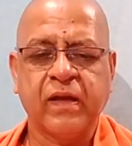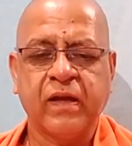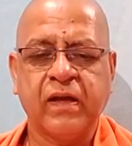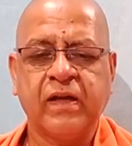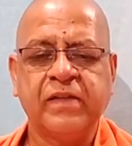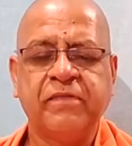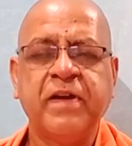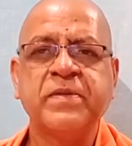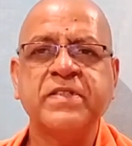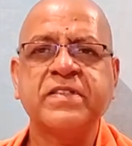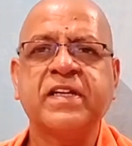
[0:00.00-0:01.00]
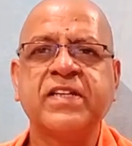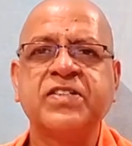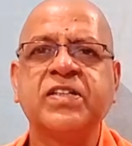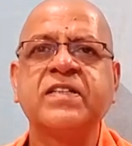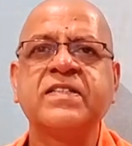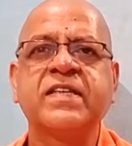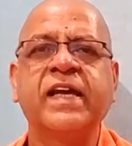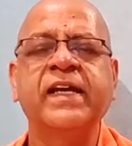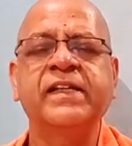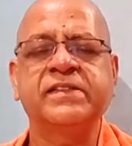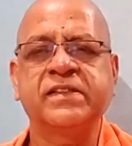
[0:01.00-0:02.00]
The famous Christian
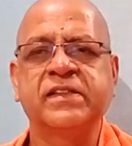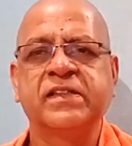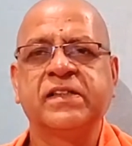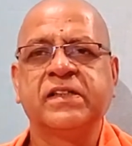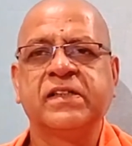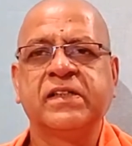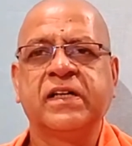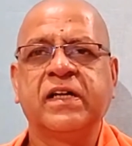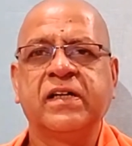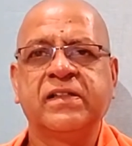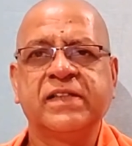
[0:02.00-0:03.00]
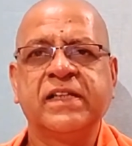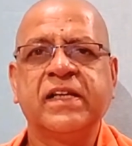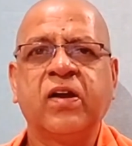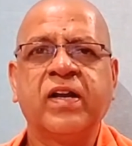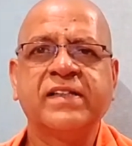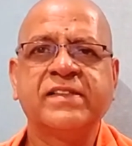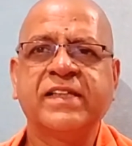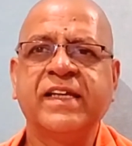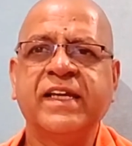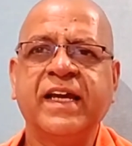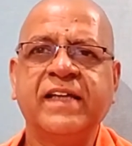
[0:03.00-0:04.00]
saint, Saint Lawrence,
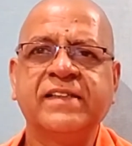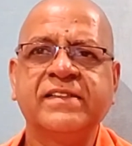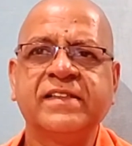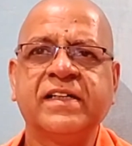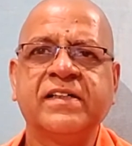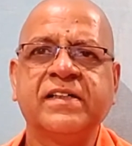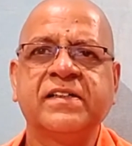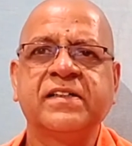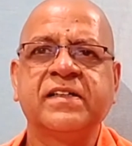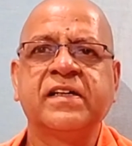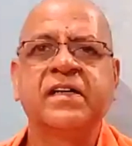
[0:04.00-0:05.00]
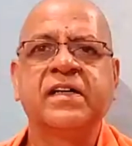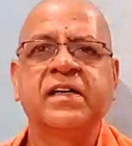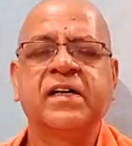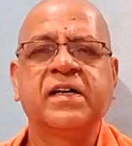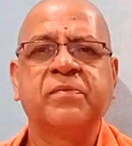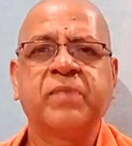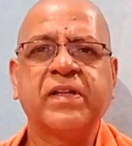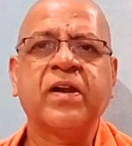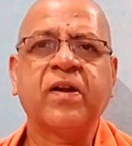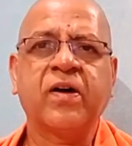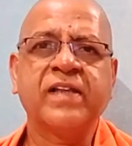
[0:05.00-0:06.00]
he has
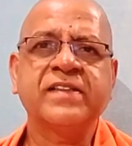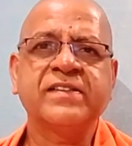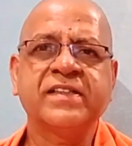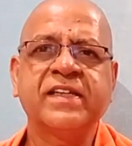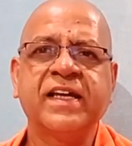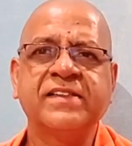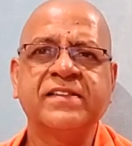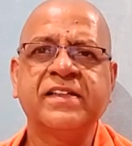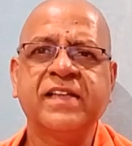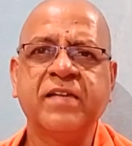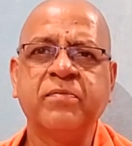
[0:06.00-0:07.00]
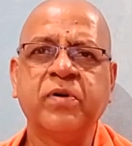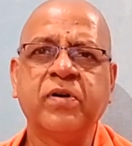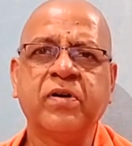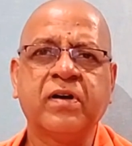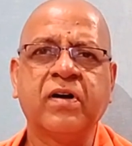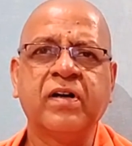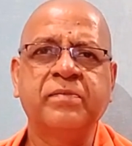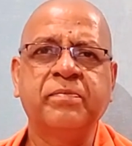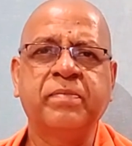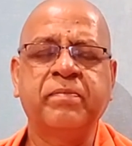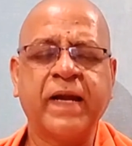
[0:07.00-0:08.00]
Brother Lawrence. He has written a book called
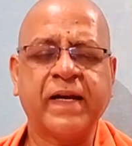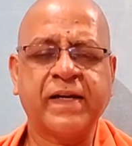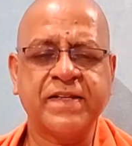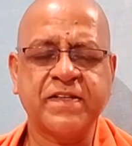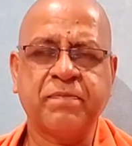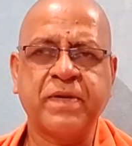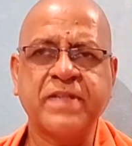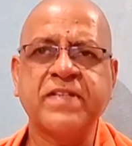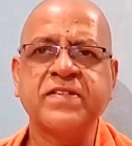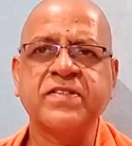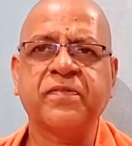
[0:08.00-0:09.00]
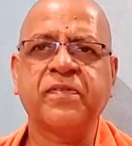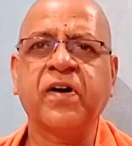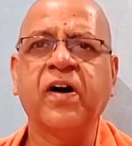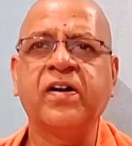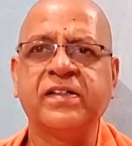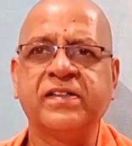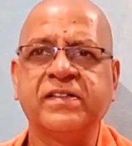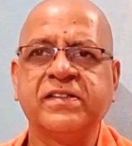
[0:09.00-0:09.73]
Practice of Presence of God.